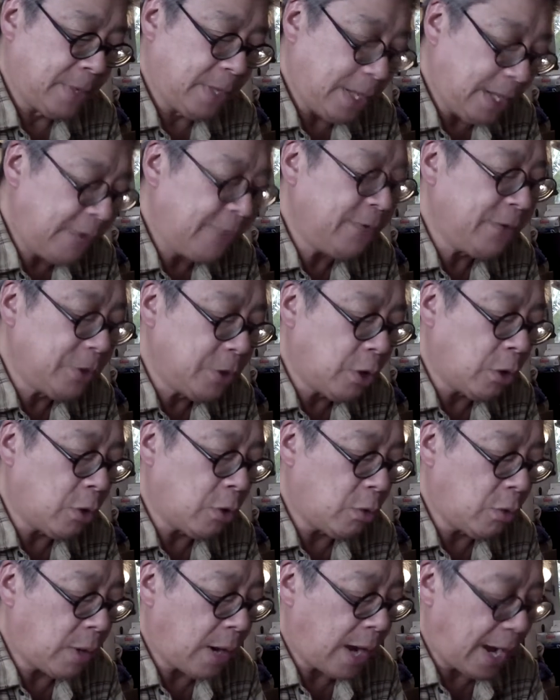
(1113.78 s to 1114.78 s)
even
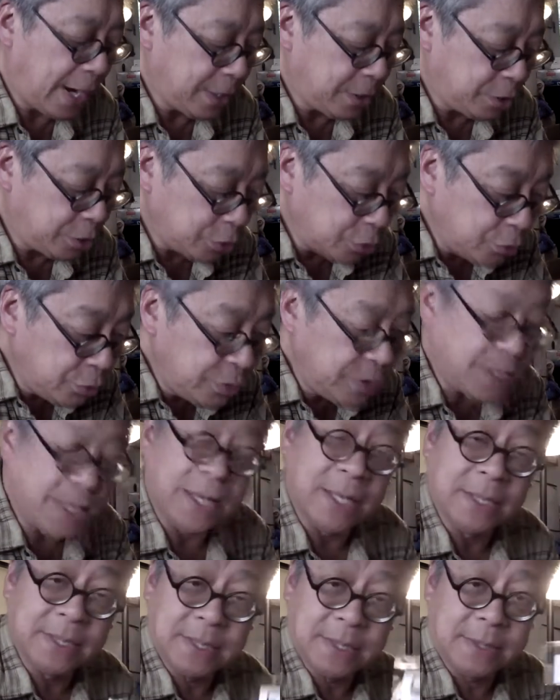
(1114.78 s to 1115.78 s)
though i do
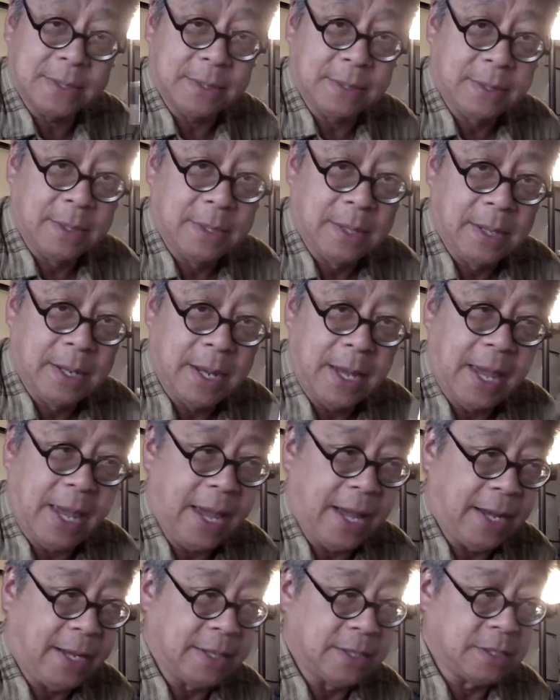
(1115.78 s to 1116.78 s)
this
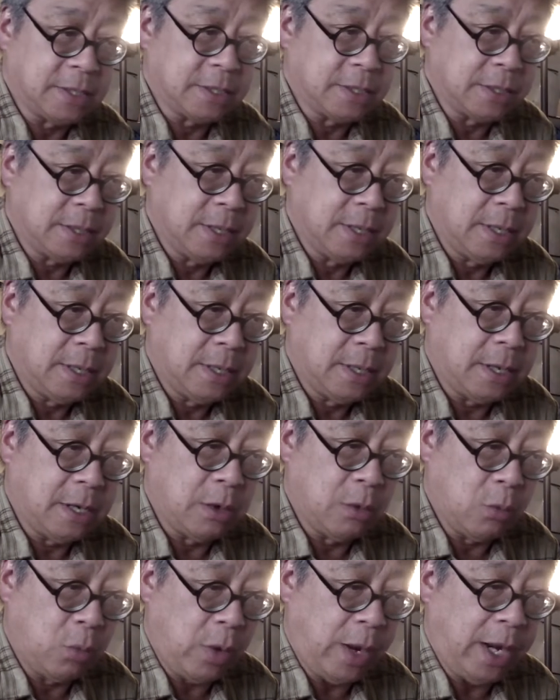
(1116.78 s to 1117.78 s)
as
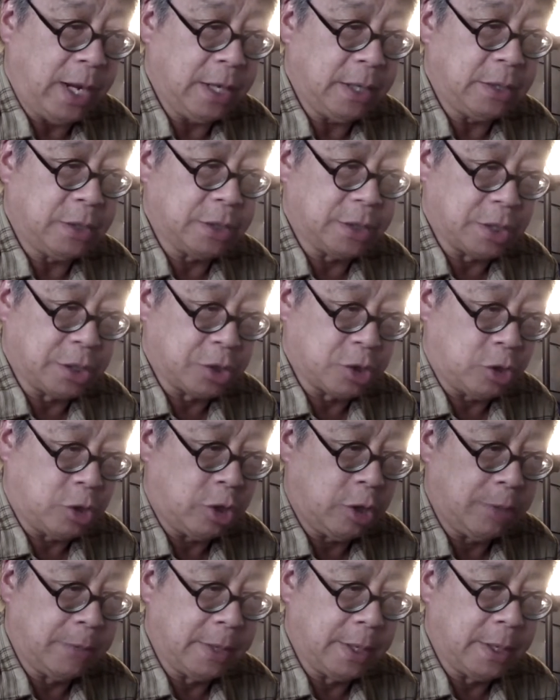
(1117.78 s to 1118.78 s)
a way to
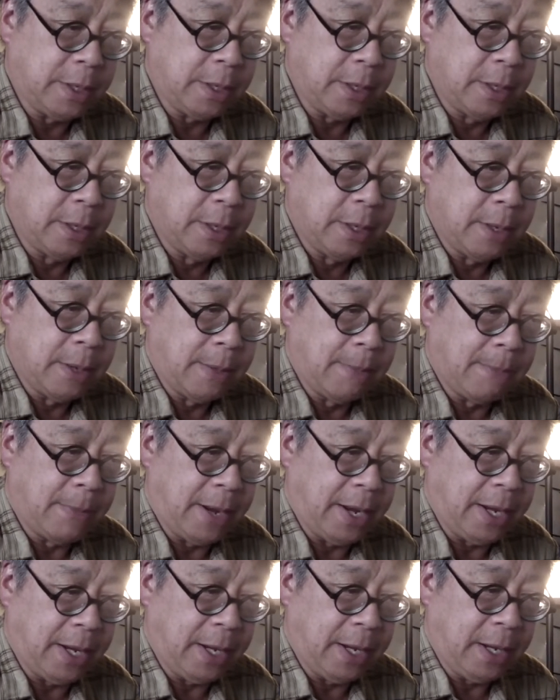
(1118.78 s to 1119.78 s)
determine
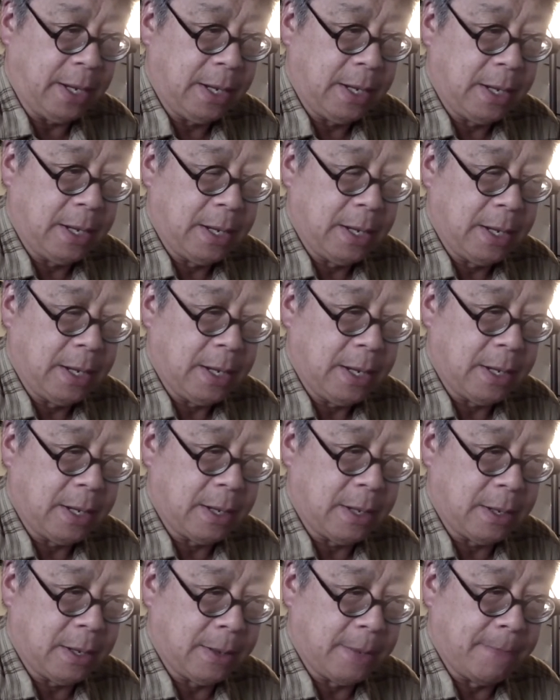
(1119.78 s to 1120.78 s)
my
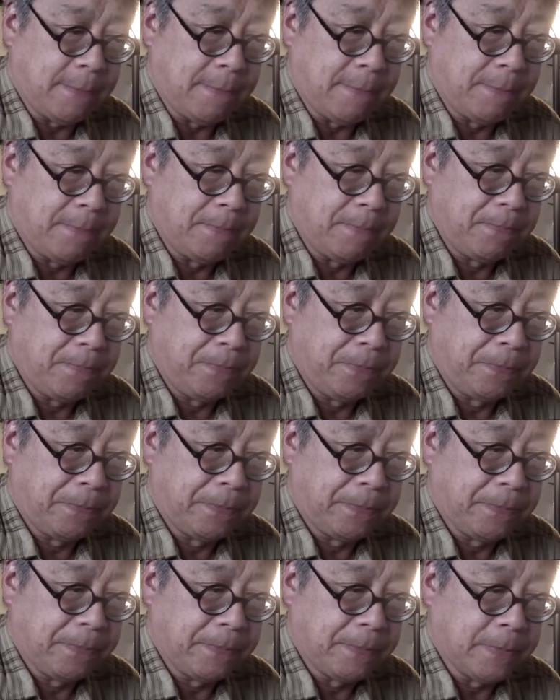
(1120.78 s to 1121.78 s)
um,
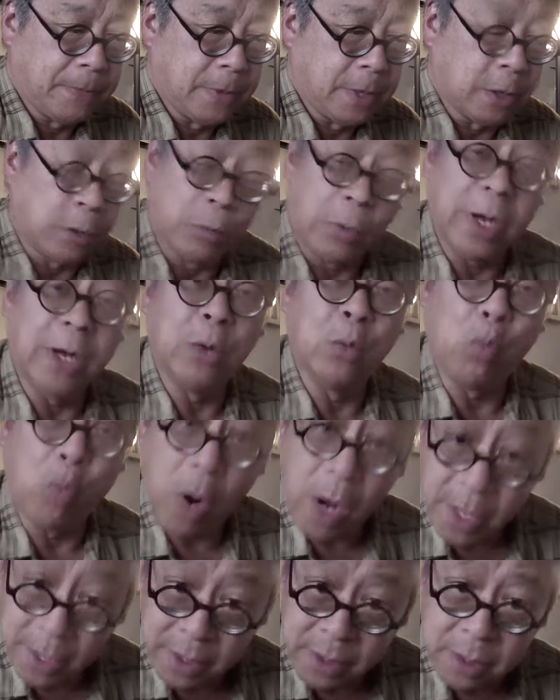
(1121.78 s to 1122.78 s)
grade
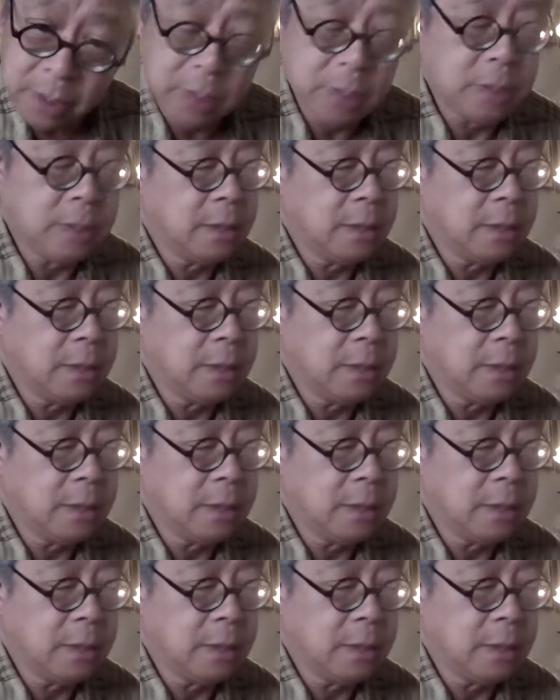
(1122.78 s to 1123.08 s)
one,